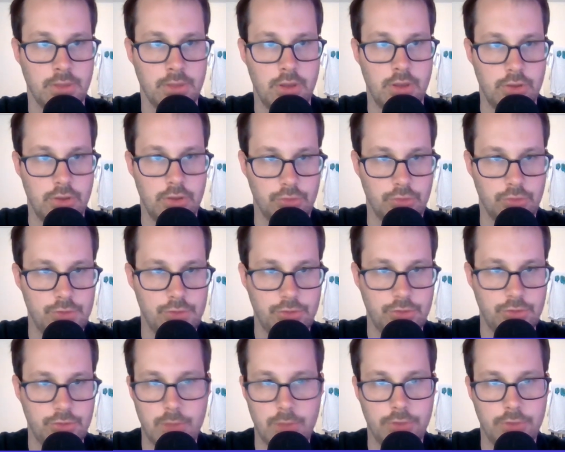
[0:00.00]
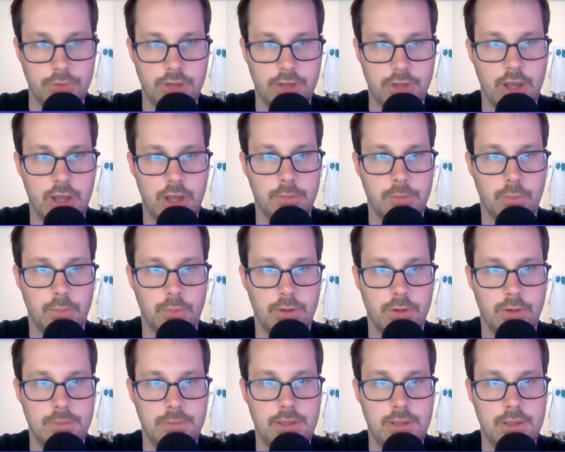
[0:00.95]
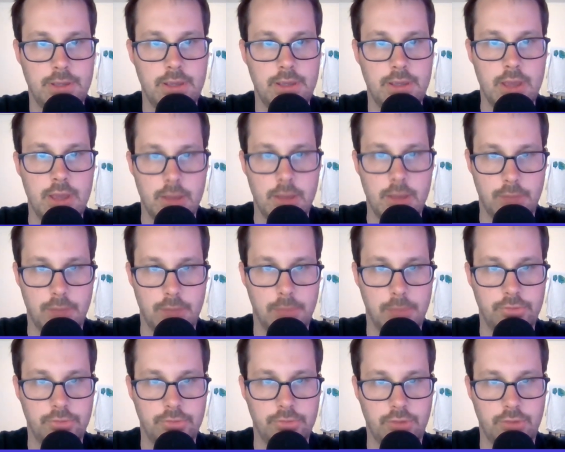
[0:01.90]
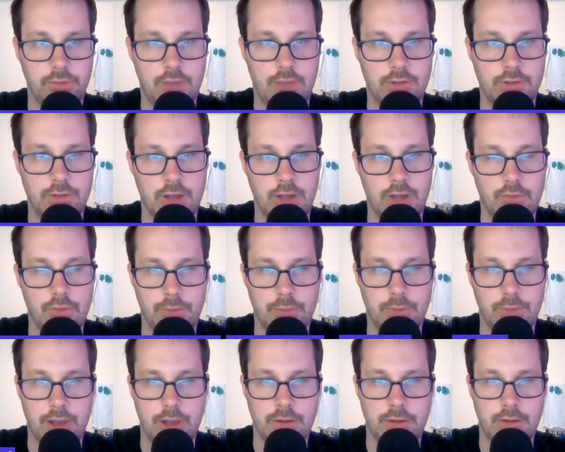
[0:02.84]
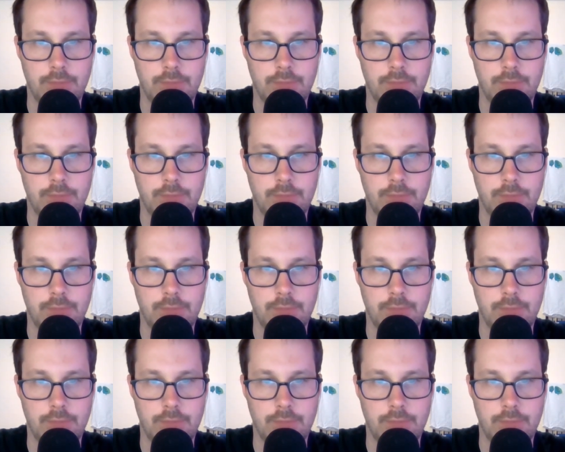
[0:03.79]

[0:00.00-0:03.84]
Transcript: So if you're a small-time or wannabe published graphic novel writer,